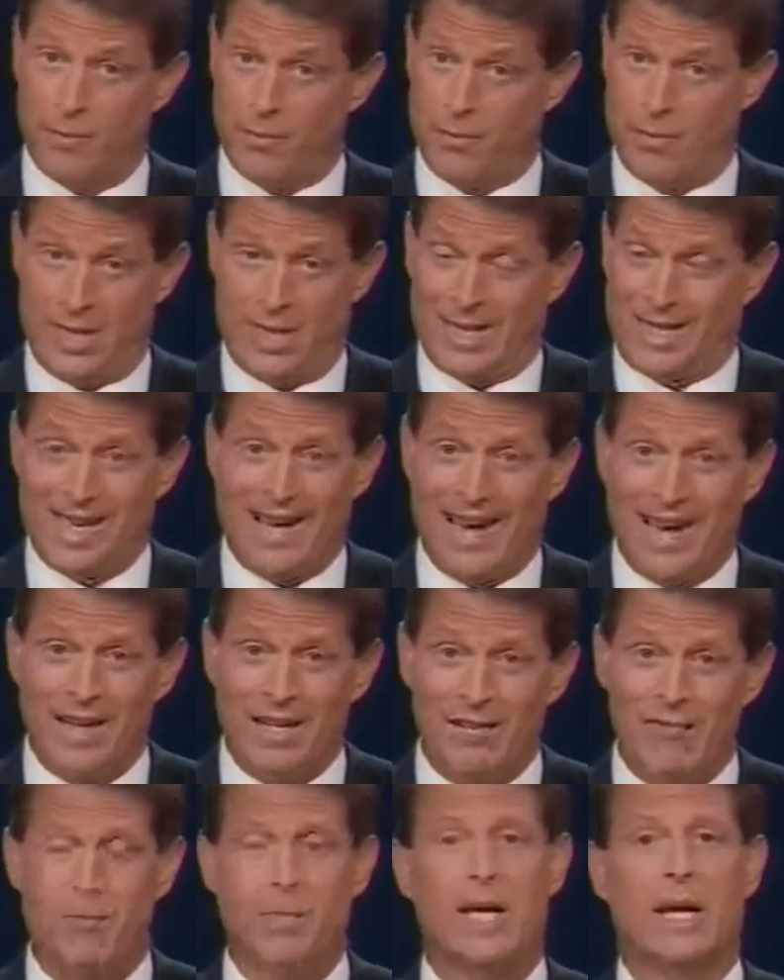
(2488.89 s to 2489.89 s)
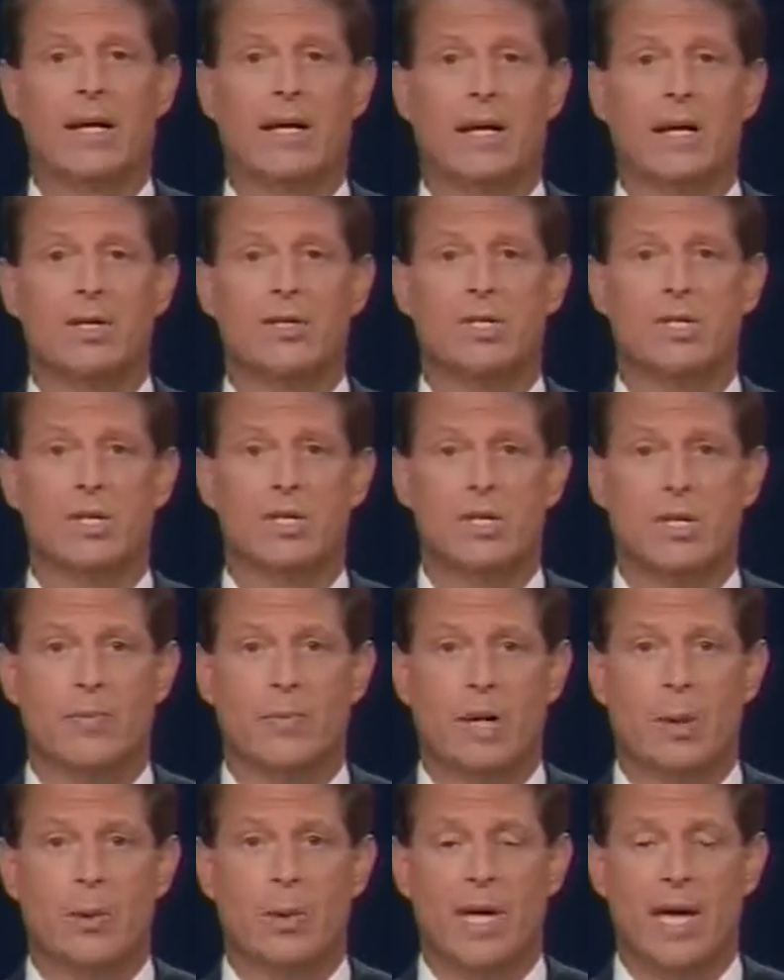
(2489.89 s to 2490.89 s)
the kind of Medicare system
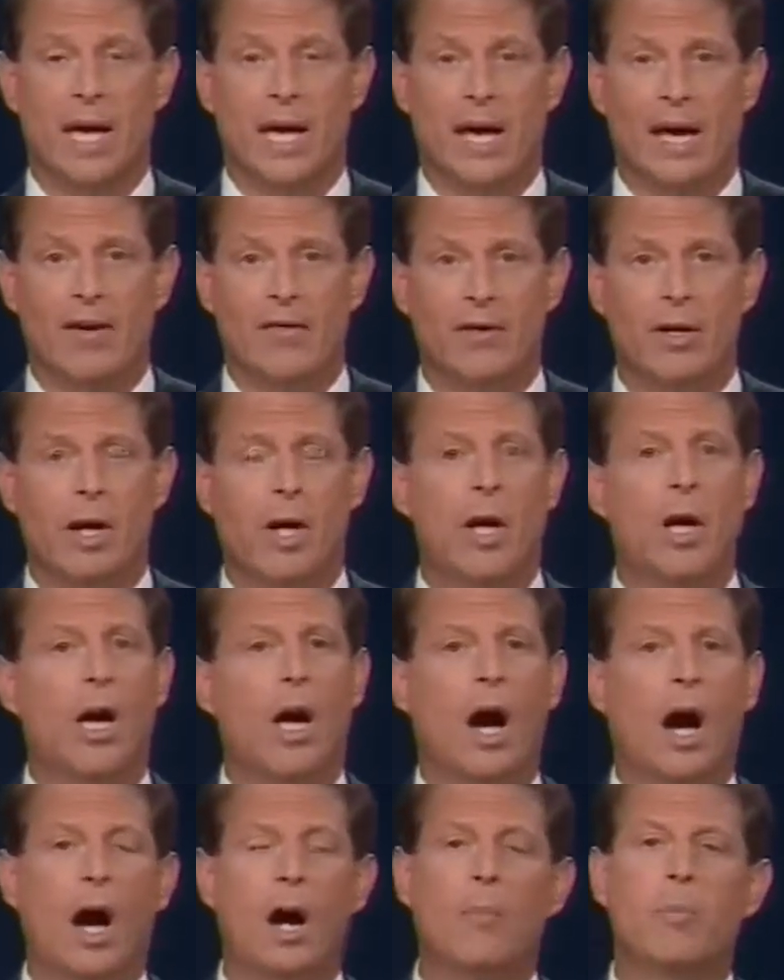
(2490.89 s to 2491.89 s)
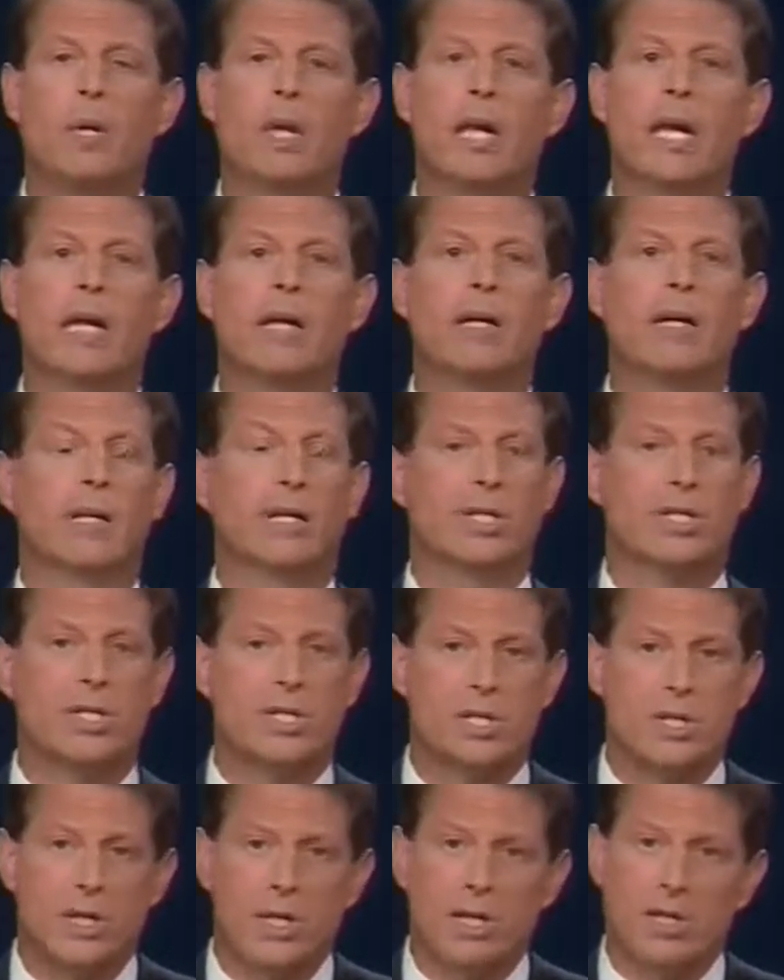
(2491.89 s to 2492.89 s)
that we have. Our plan
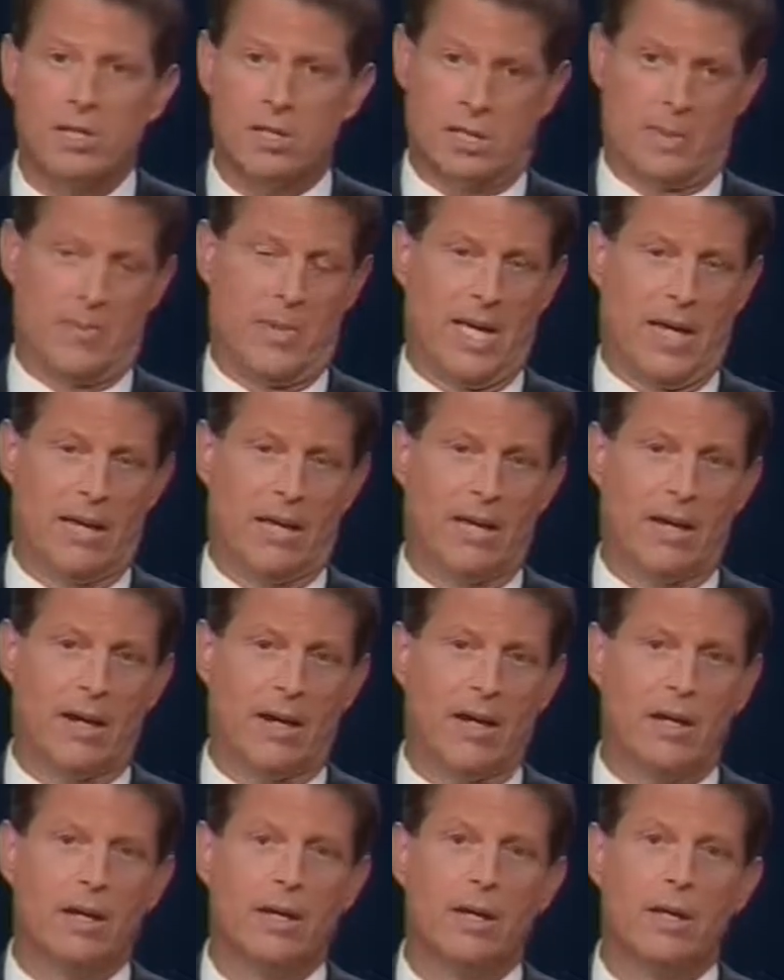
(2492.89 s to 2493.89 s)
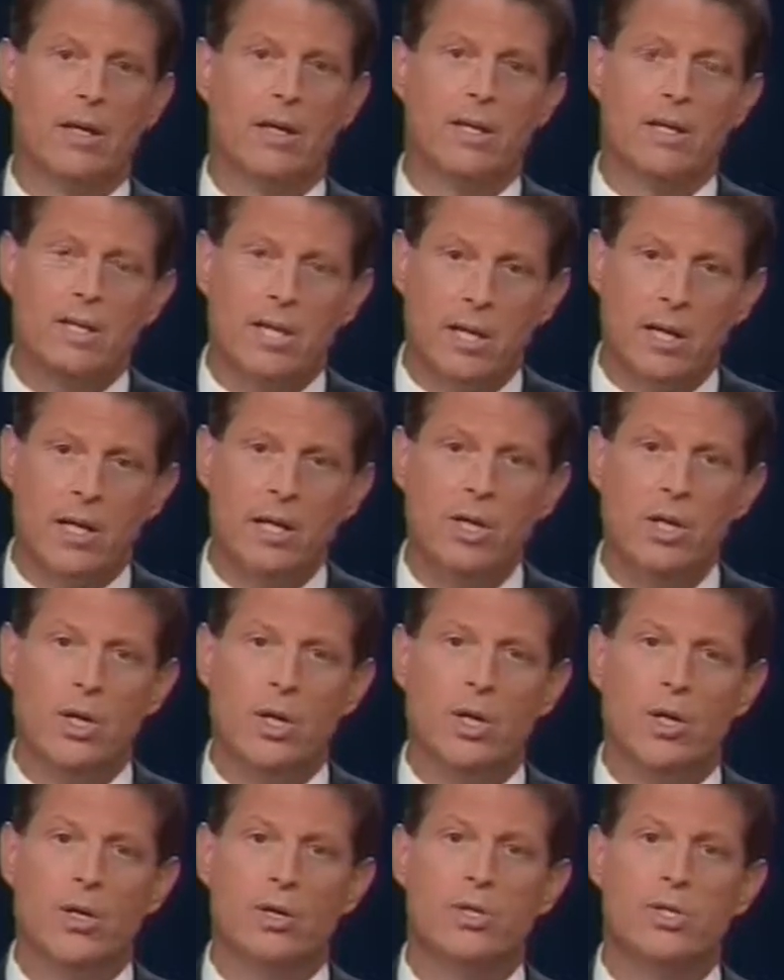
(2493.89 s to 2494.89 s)
extends Medicare 10
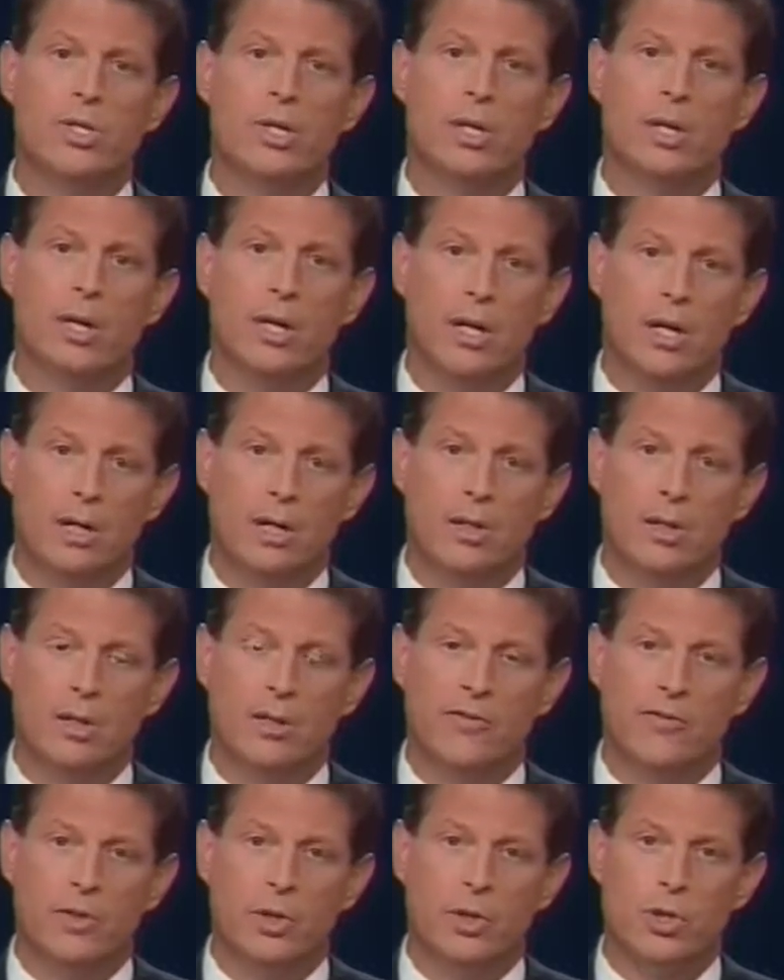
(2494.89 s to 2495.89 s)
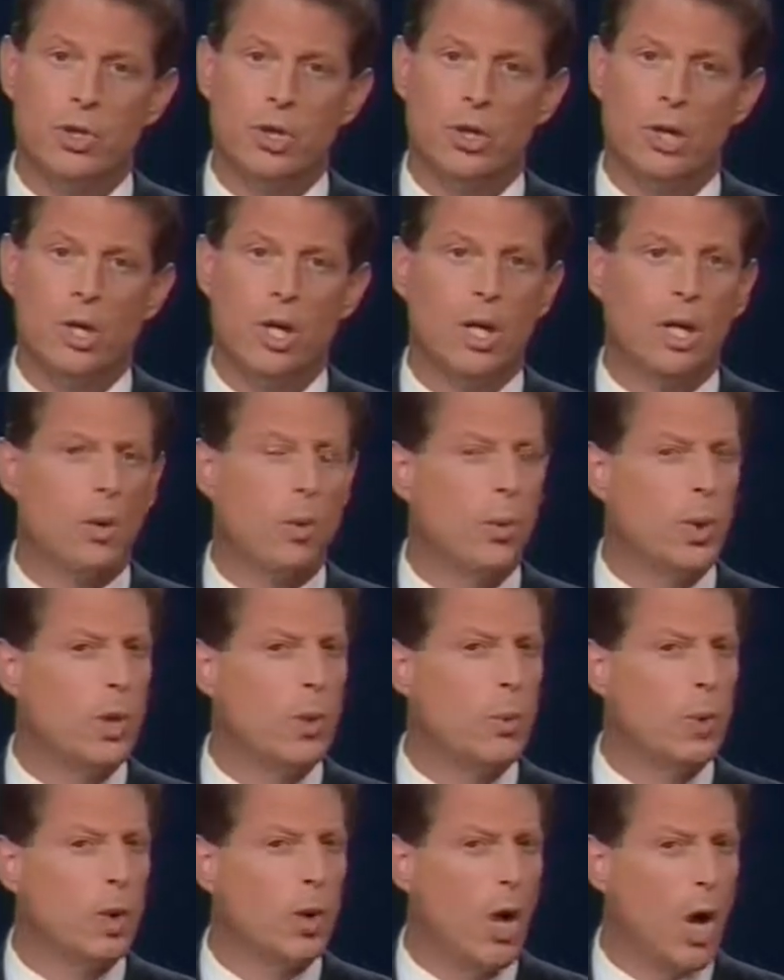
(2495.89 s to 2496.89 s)
years into the future. We
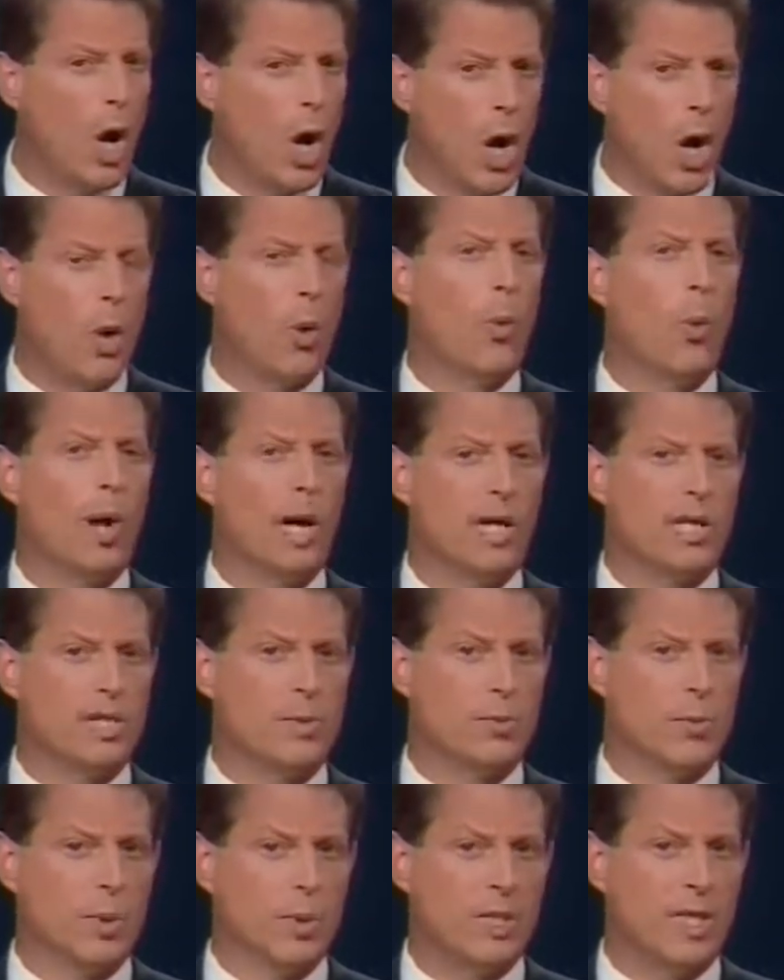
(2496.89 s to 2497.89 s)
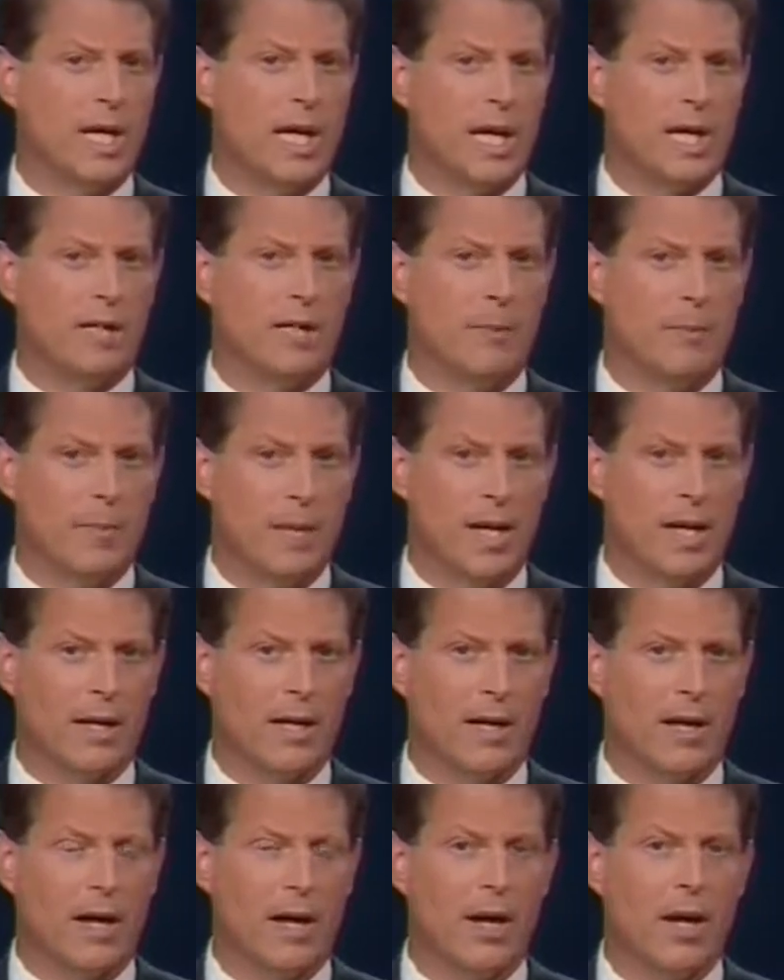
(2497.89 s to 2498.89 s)
will always protect
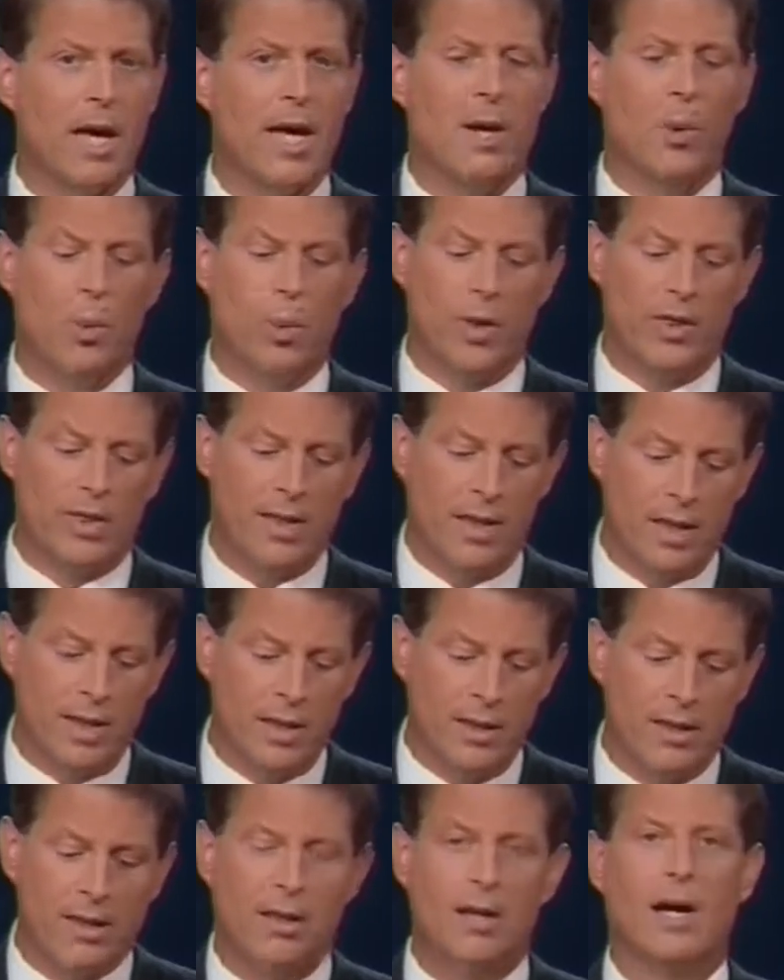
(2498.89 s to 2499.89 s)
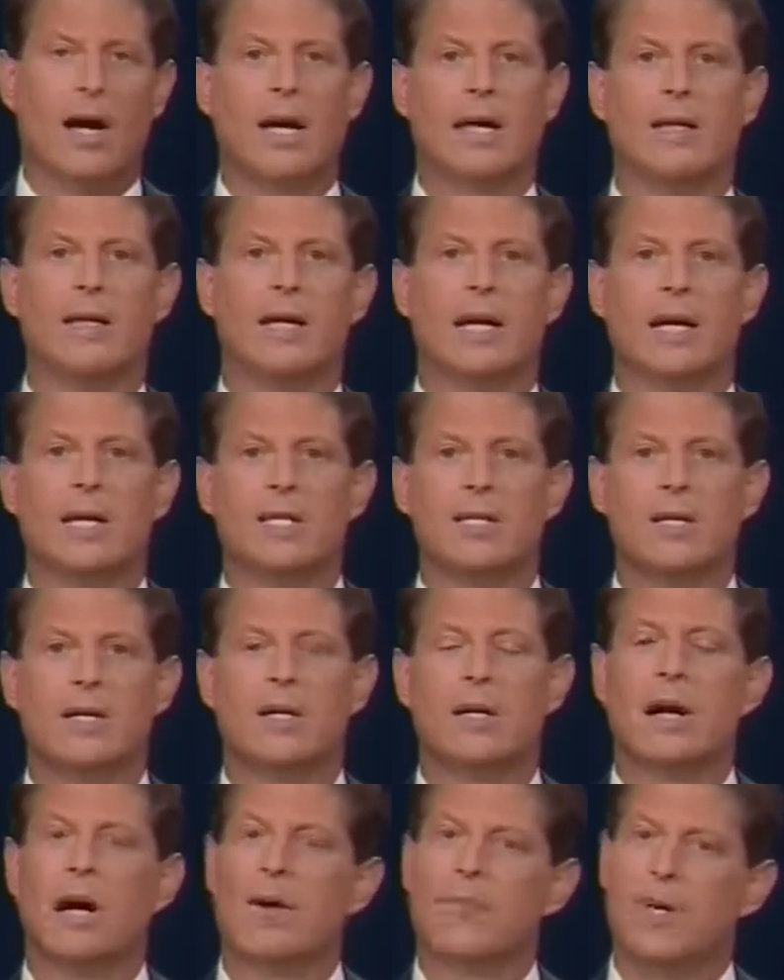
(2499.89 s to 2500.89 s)
Medicare within the context
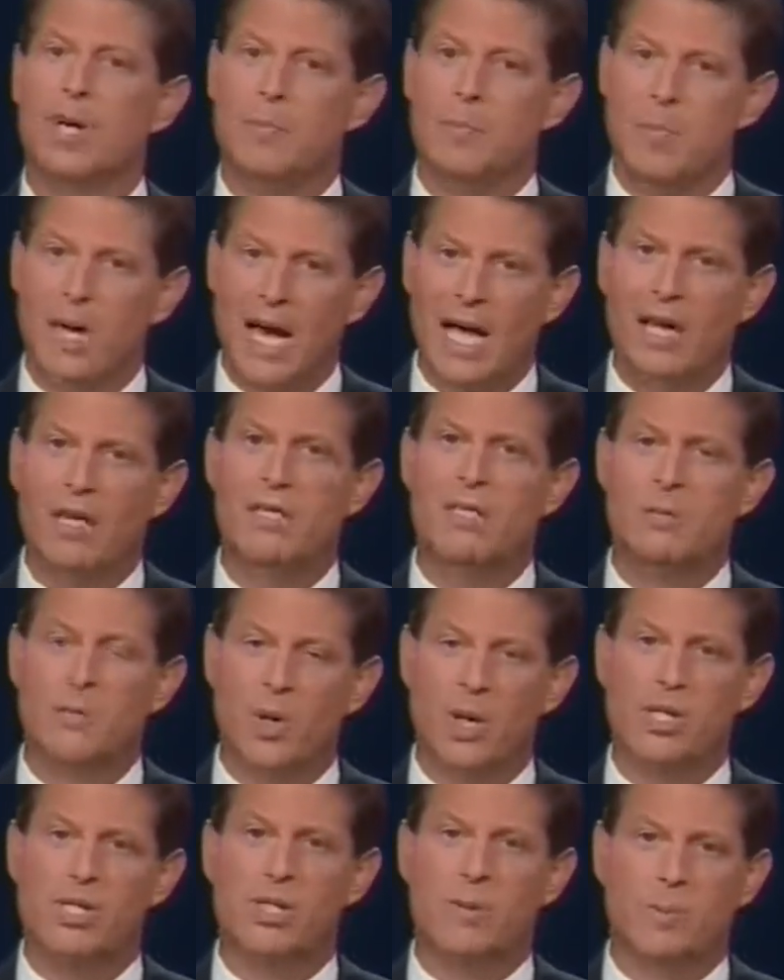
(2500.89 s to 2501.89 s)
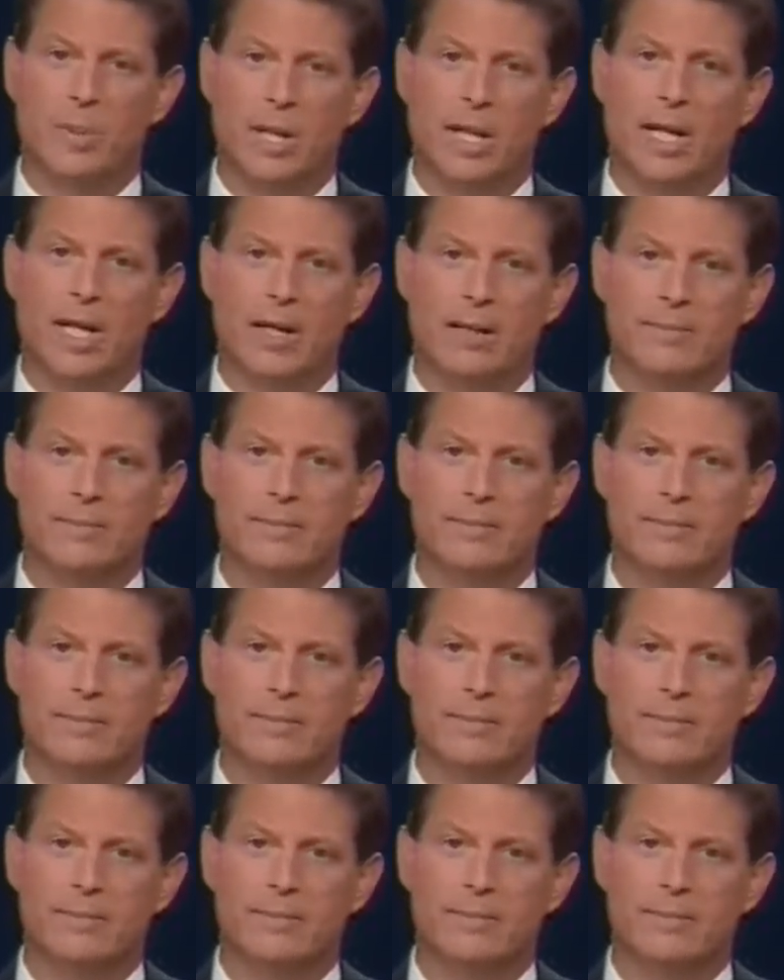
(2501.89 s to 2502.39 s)
of a balanced budget plan.